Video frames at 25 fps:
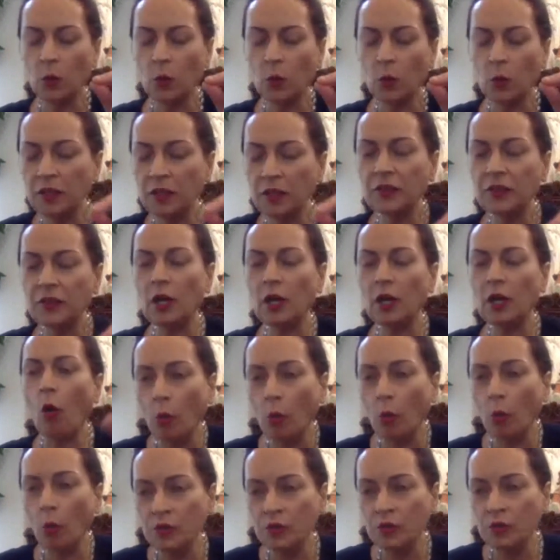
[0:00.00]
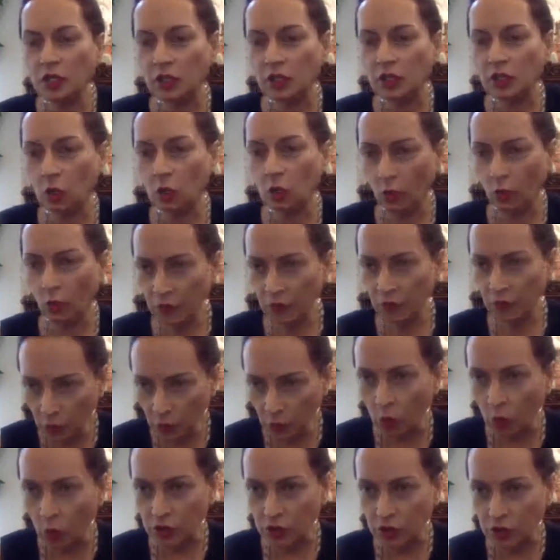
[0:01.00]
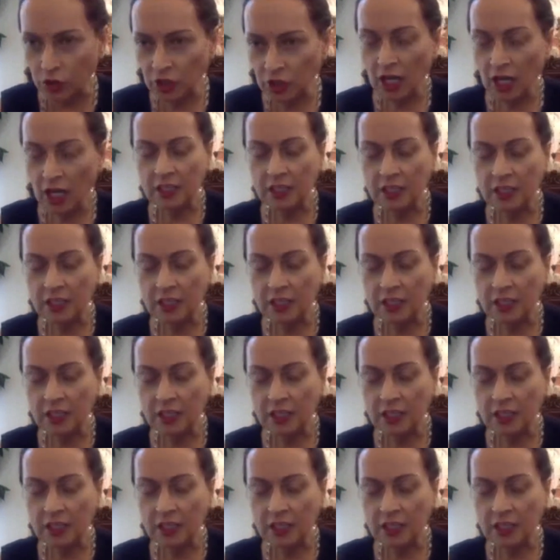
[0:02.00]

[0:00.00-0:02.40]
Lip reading: with the object of thought.